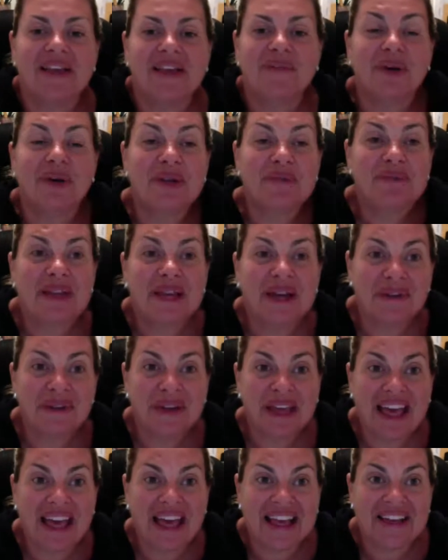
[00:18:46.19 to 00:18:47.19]
Would it be
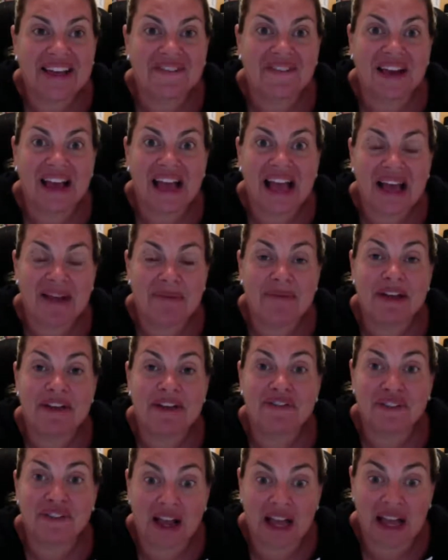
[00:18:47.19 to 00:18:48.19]
okay if I had my
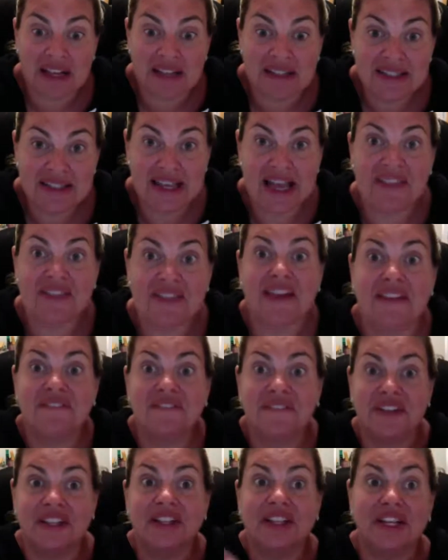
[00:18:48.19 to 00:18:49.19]
friend and then
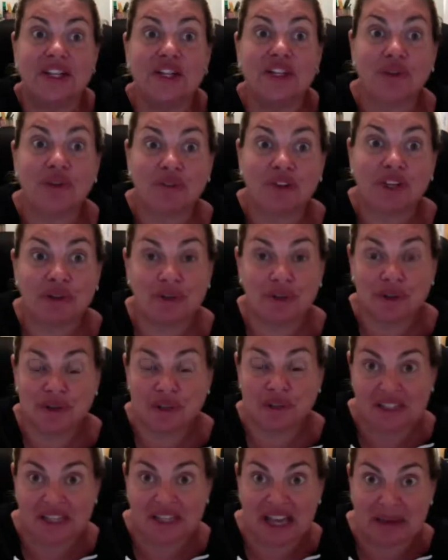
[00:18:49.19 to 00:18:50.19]
fill in your
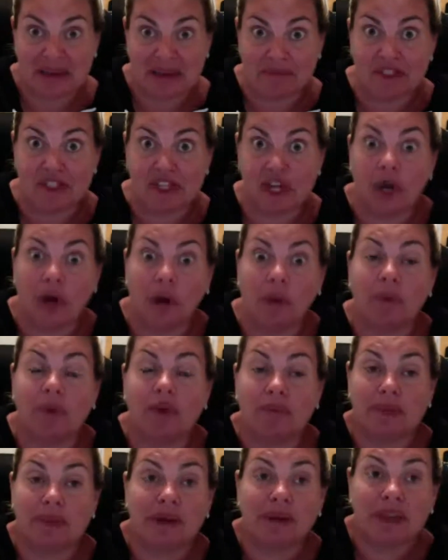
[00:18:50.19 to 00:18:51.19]
recruiter's name? So would
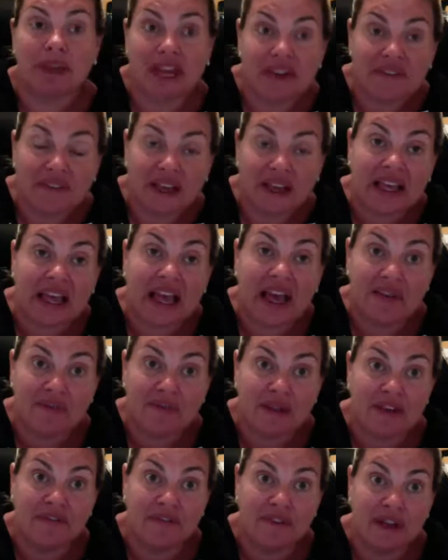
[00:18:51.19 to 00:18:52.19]
it be okay if I had
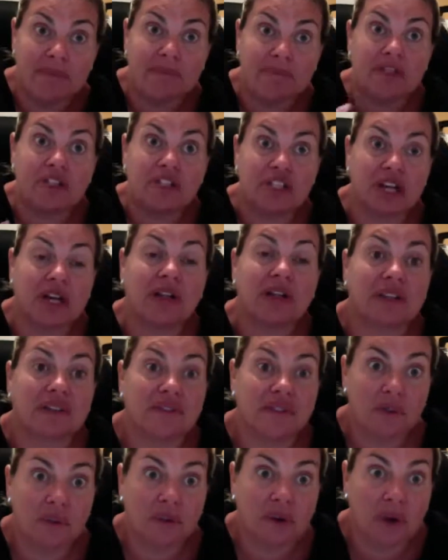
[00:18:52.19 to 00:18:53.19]
my friend Michelle give
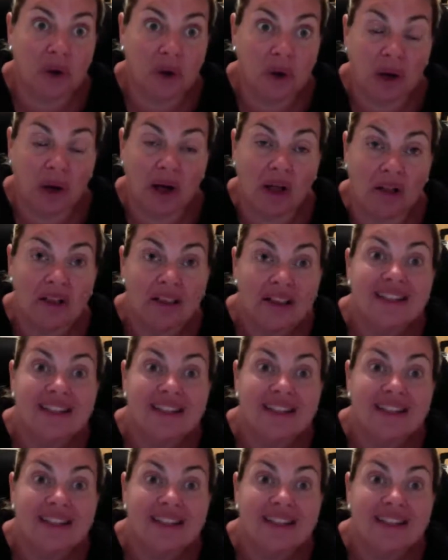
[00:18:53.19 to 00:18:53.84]
you a call